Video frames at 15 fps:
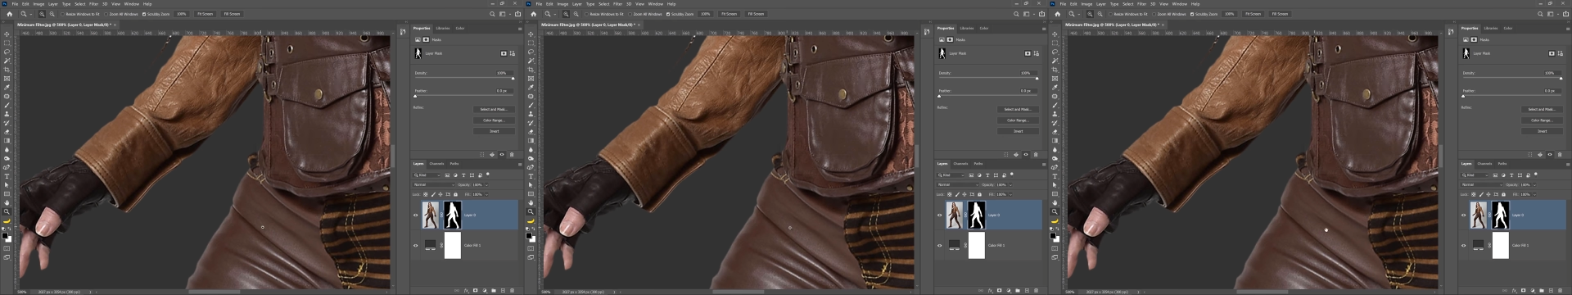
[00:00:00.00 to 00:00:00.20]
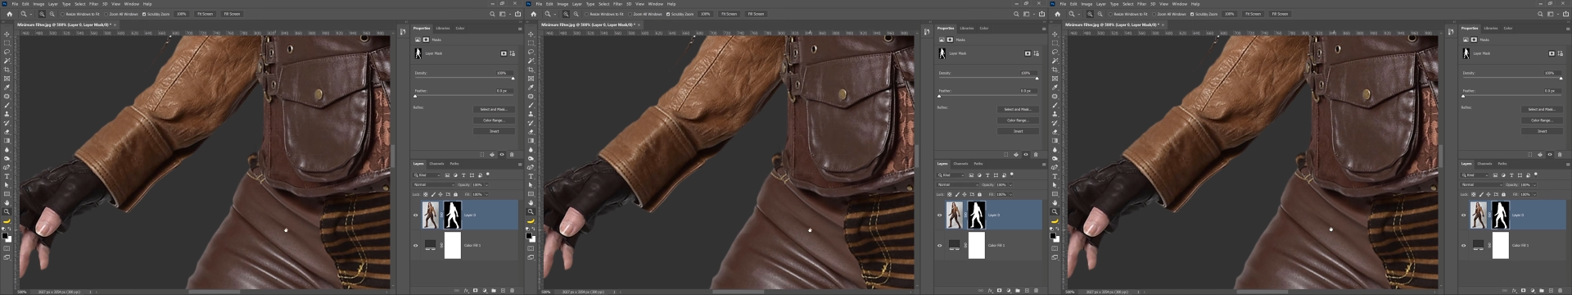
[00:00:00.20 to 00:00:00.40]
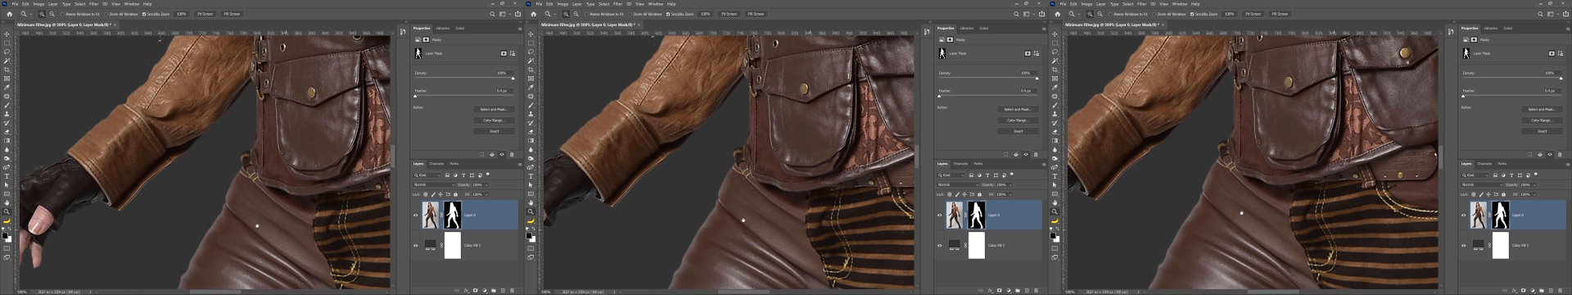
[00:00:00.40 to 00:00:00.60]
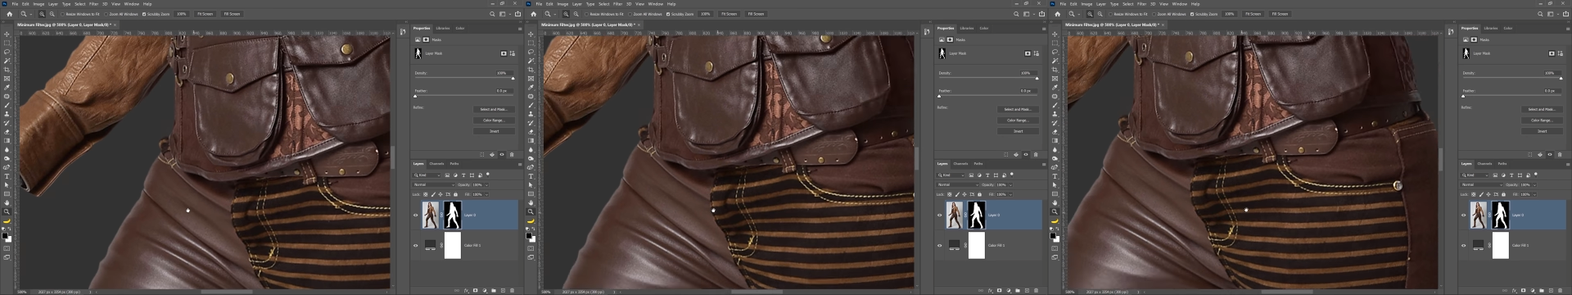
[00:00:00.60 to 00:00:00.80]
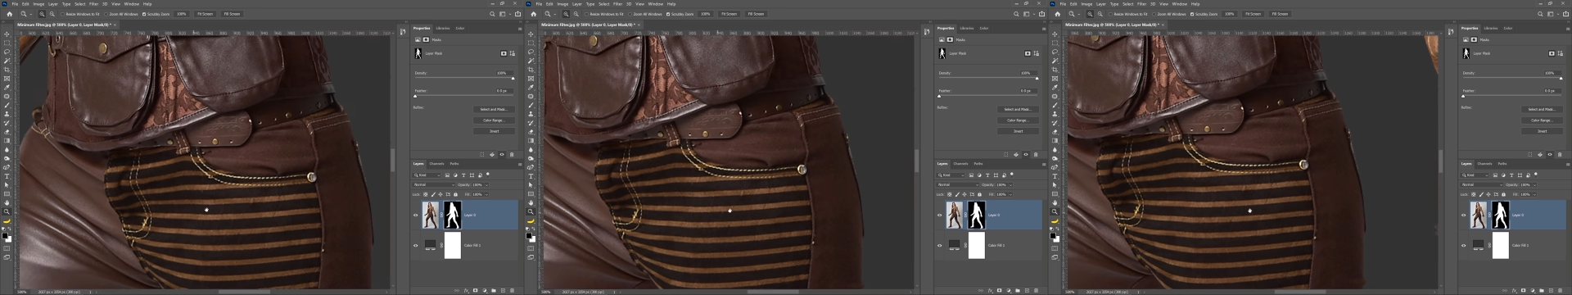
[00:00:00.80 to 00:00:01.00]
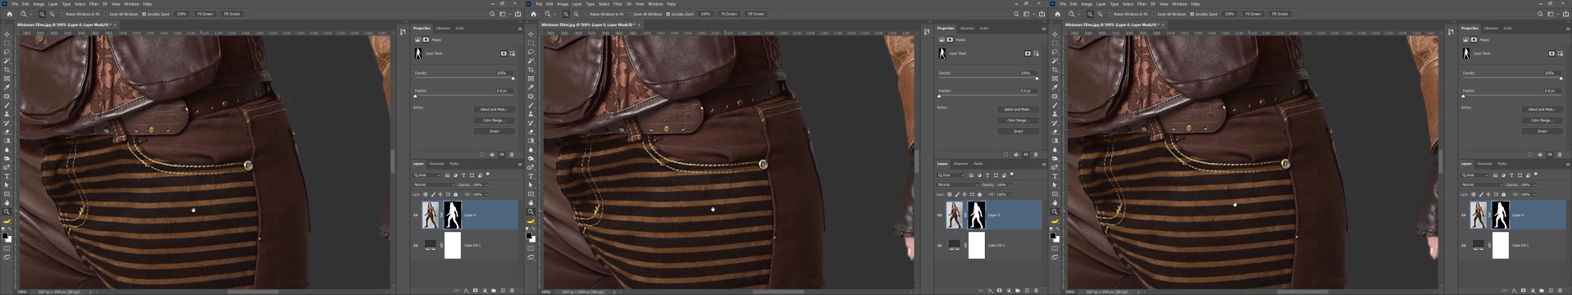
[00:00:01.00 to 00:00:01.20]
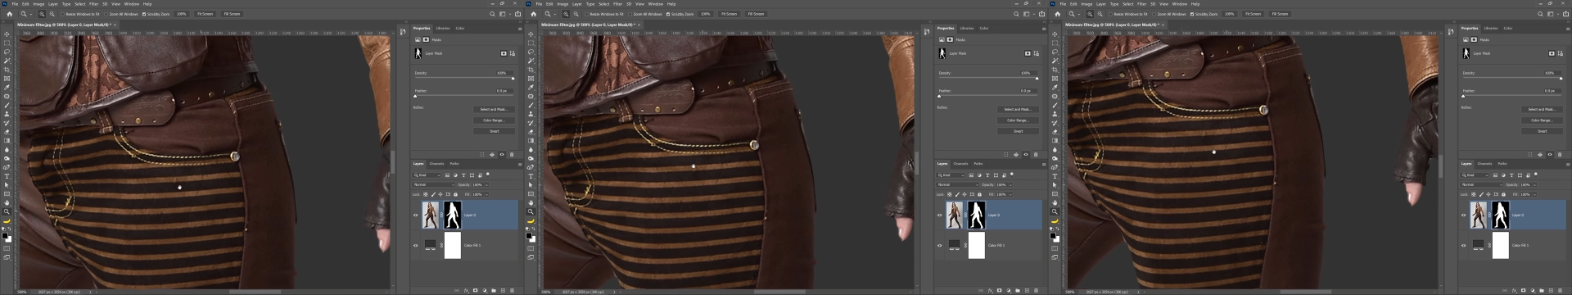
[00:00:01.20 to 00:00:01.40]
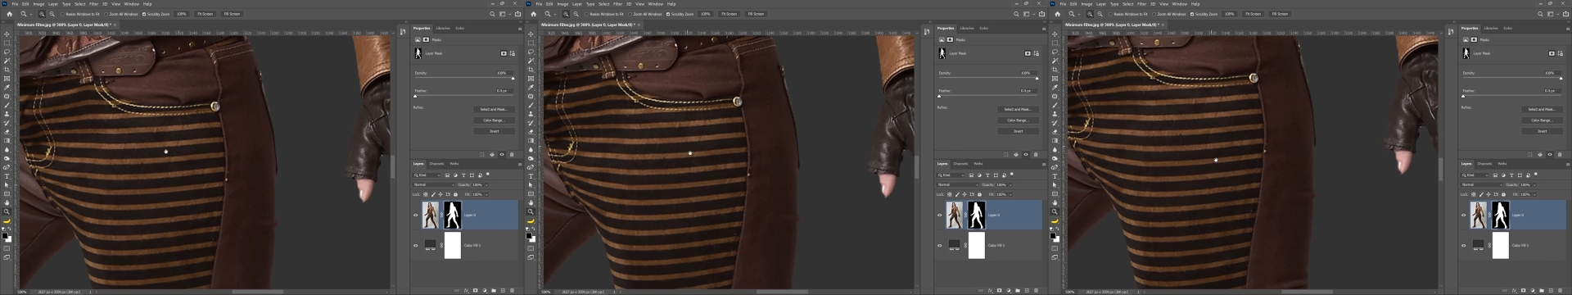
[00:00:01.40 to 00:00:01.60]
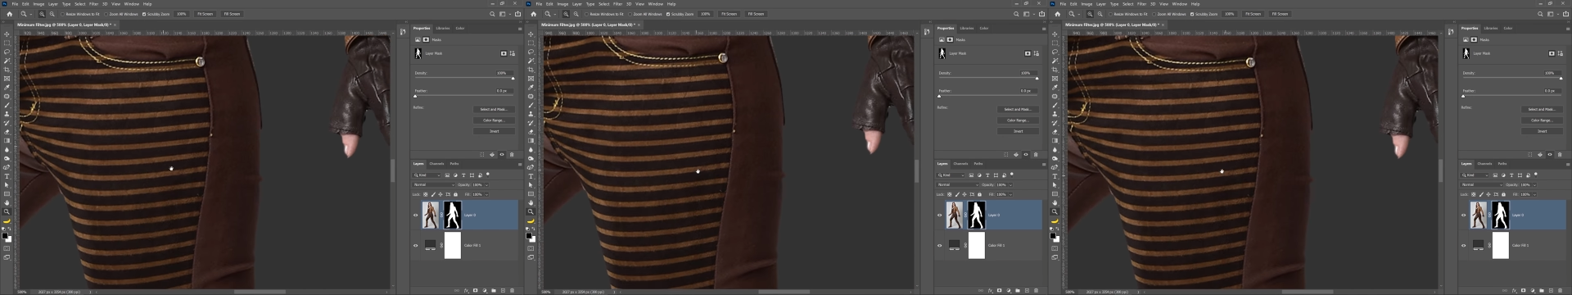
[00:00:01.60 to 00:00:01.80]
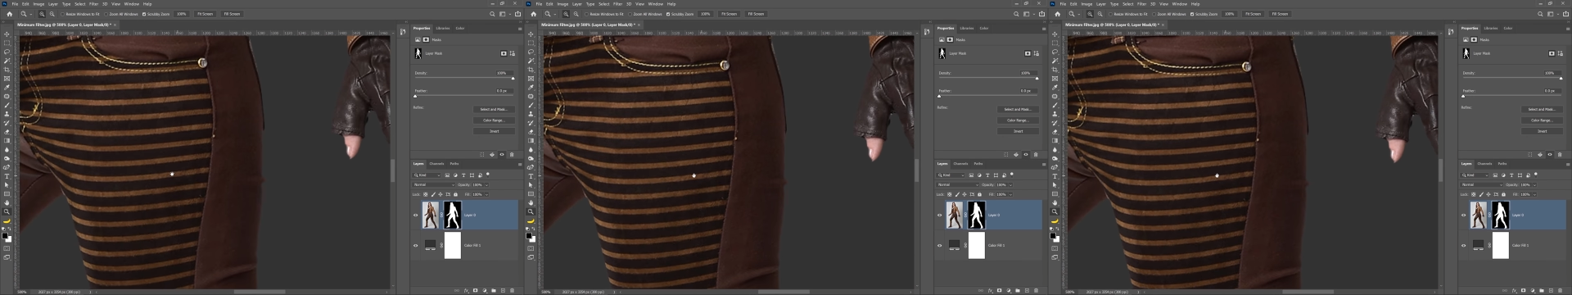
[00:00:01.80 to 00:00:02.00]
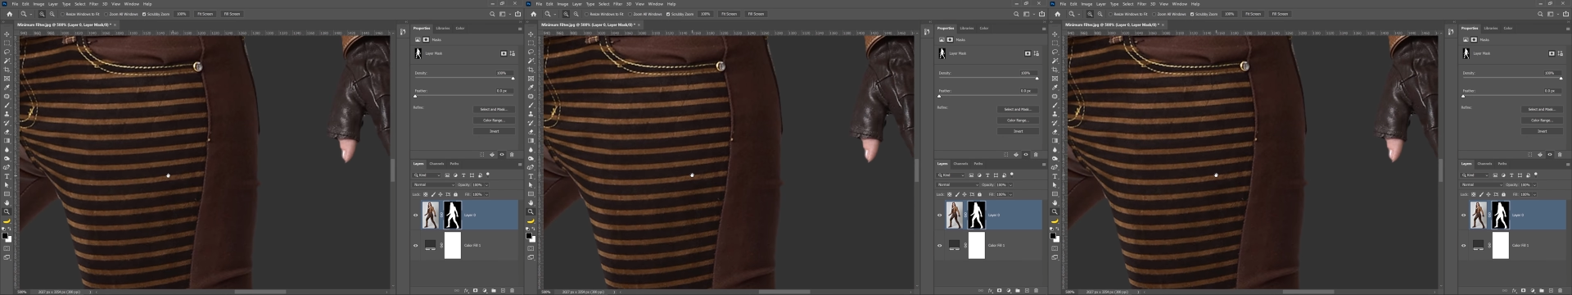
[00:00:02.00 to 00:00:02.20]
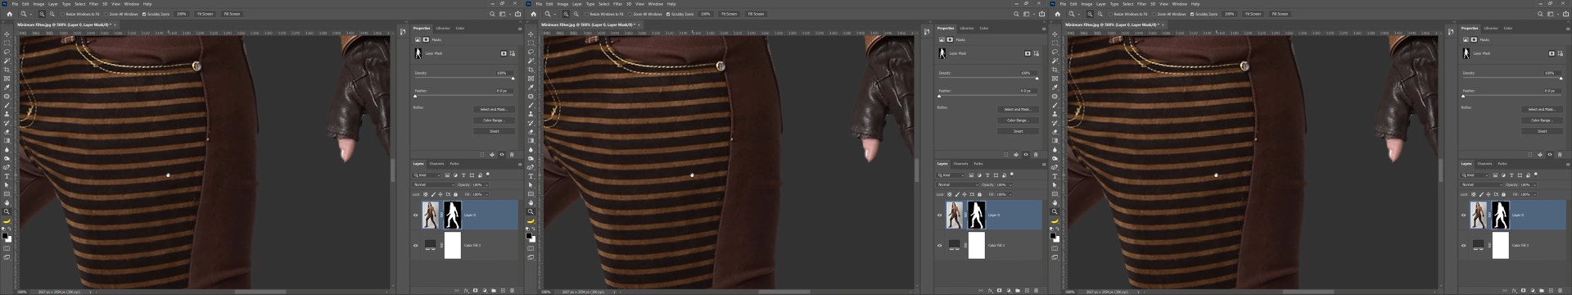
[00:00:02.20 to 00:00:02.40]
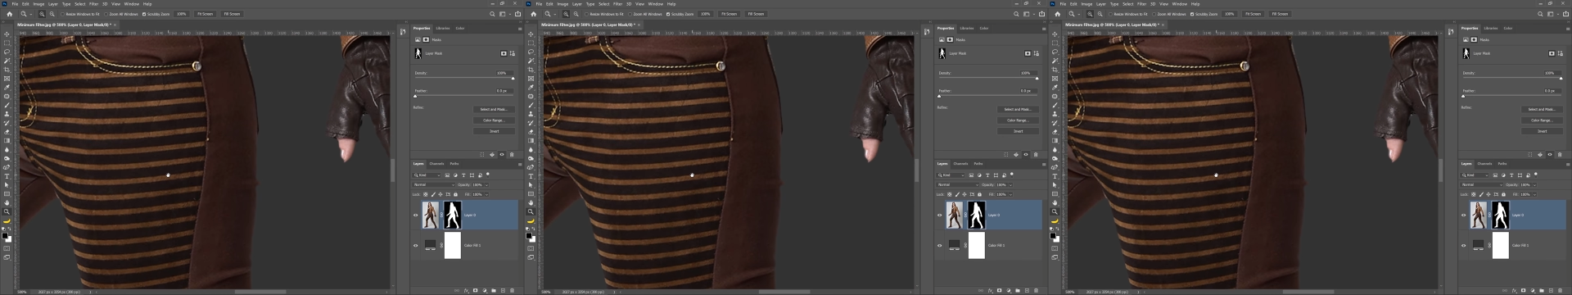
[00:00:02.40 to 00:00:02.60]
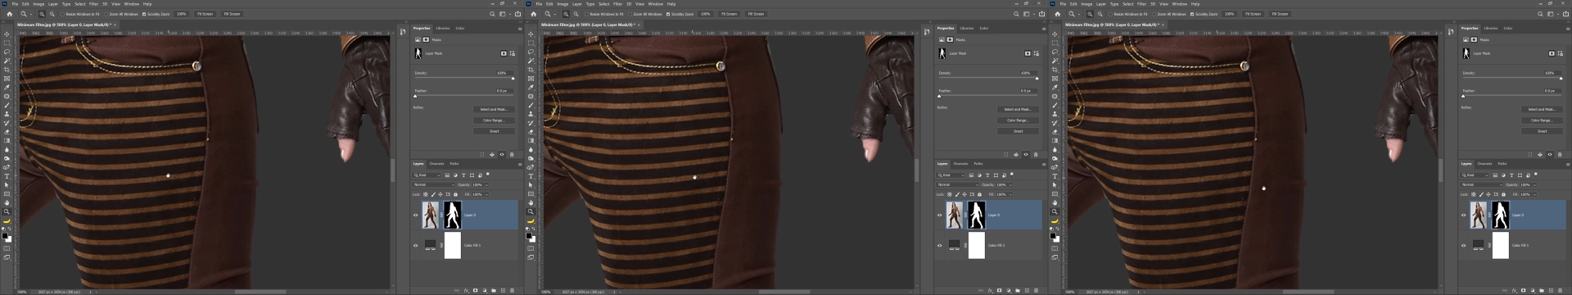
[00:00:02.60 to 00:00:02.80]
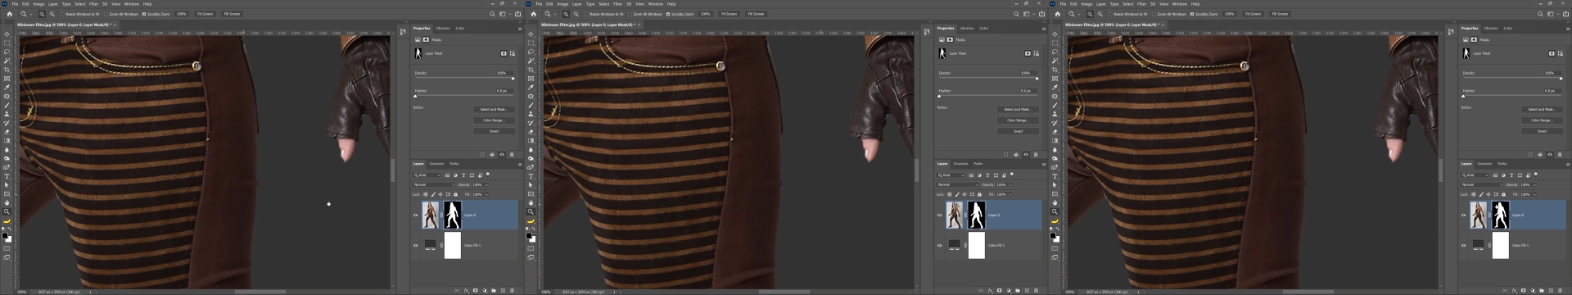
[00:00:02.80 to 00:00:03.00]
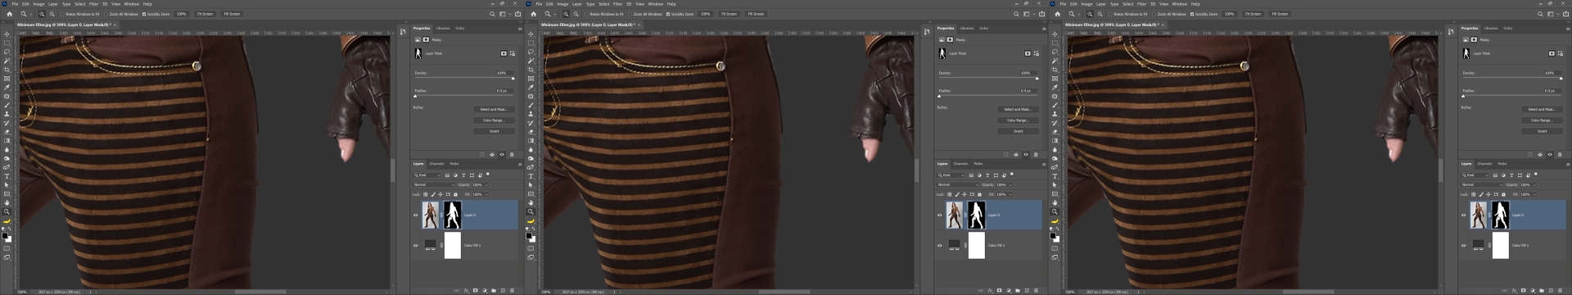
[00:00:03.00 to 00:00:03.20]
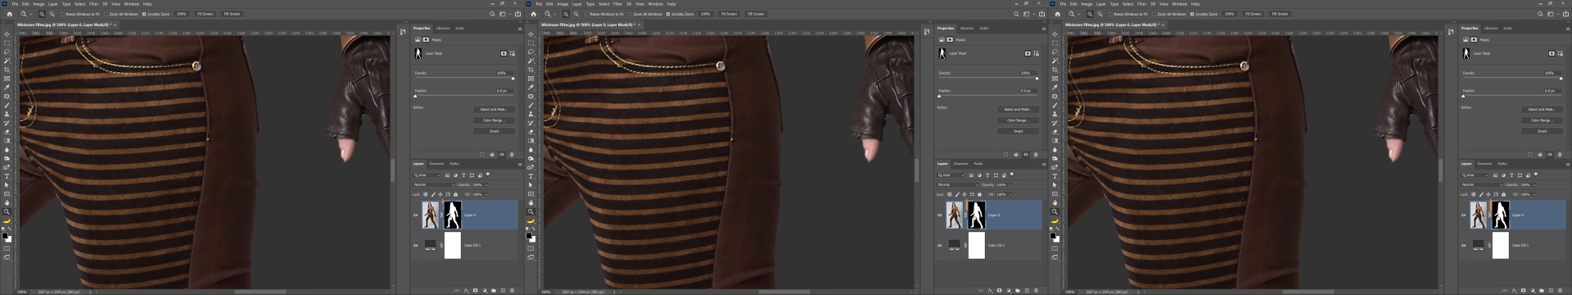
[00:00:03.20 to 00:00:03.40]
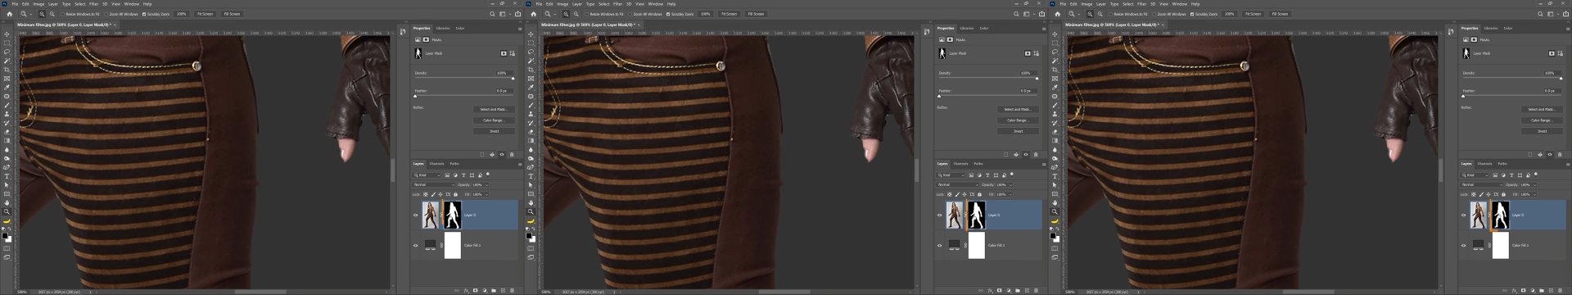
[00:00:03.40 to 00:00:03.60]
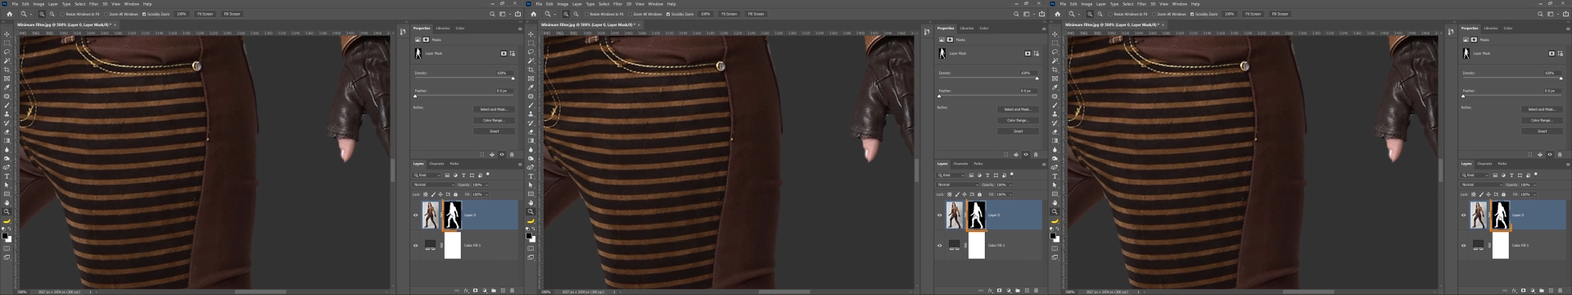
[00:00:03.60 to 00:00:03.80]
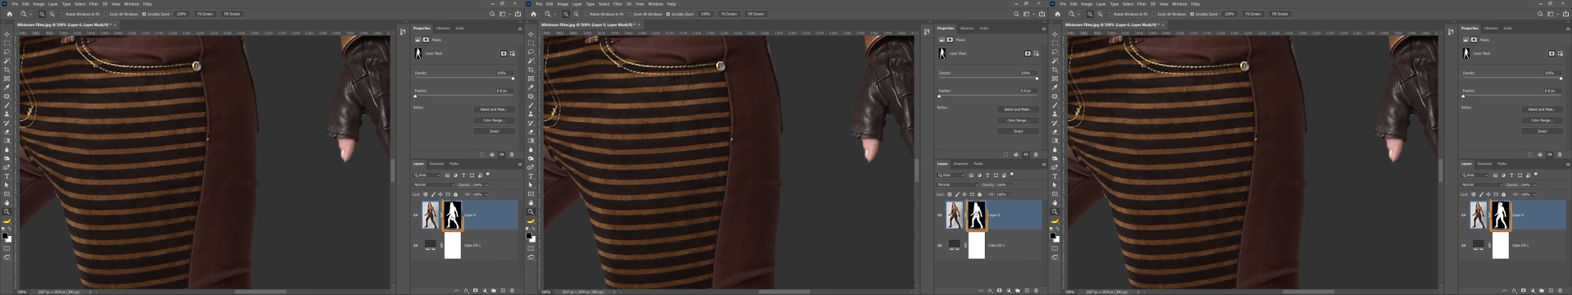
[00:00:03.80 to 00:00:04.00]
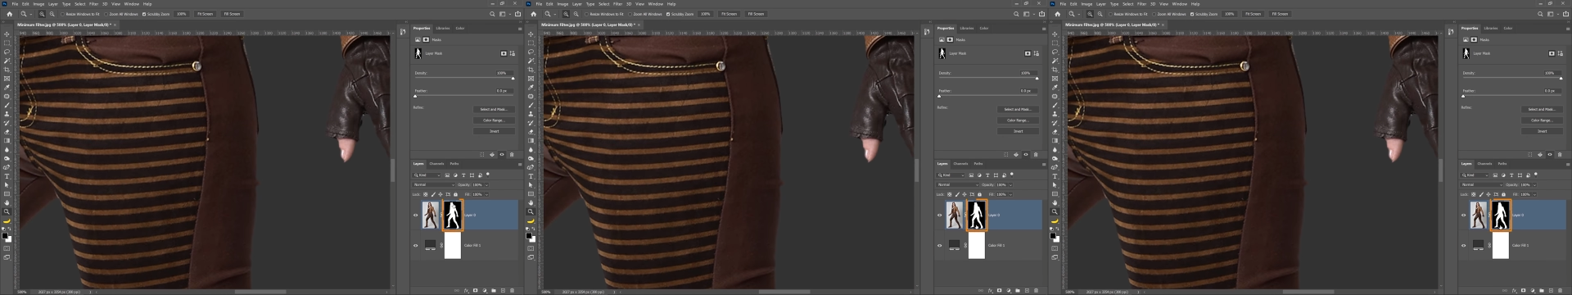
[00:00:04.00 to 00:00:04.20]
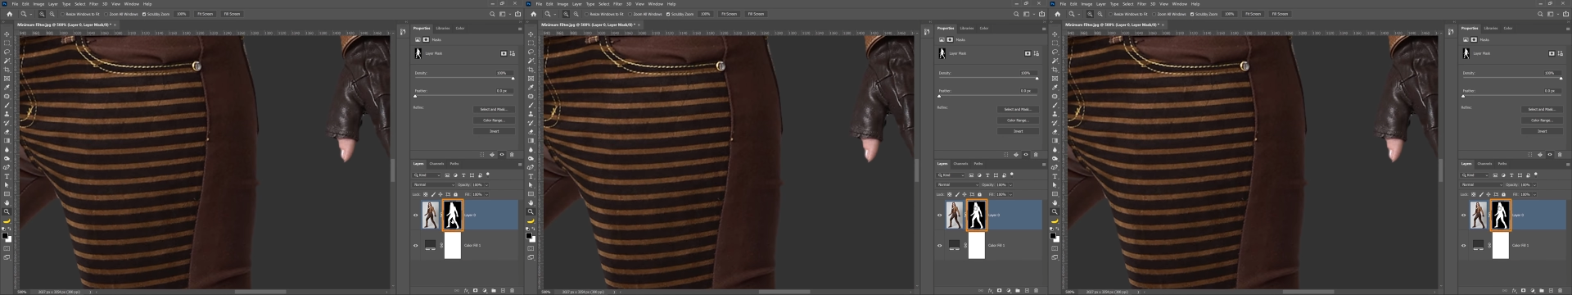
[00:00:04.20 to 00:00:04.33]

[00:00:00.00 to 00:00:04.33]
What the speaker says: [unreadable: no face in view]